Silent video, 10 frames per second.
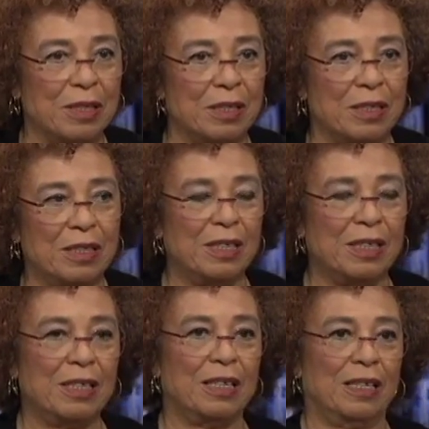Uh,
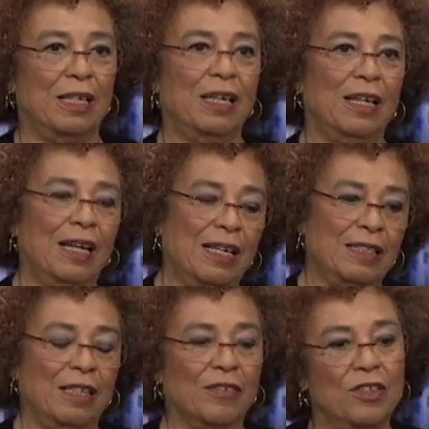uh,
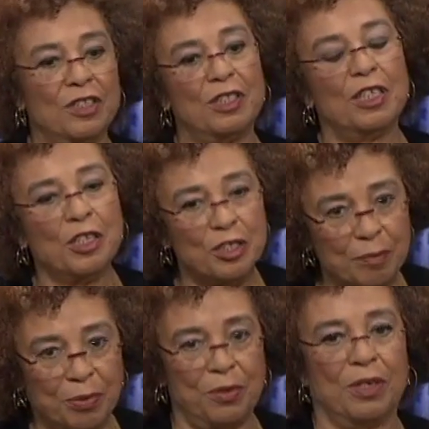and of course, it is
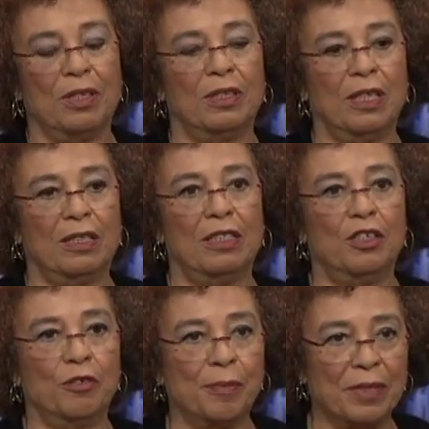important that
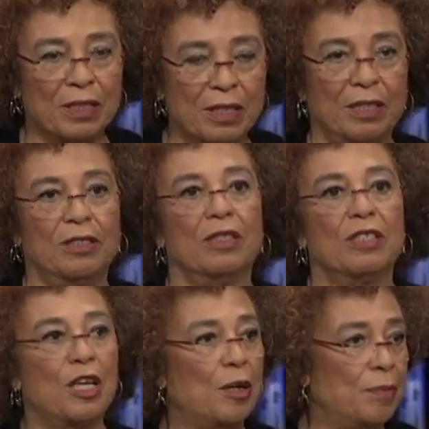decriminalization
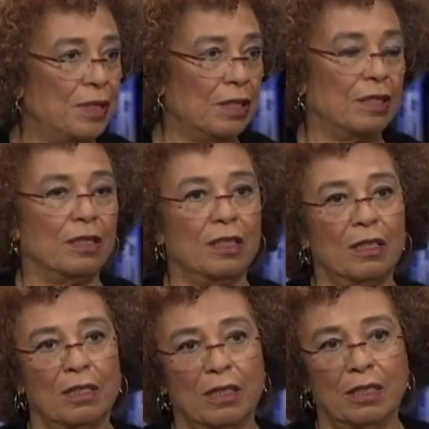is happening in,
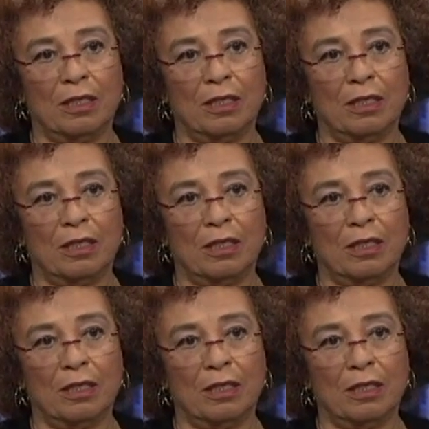in,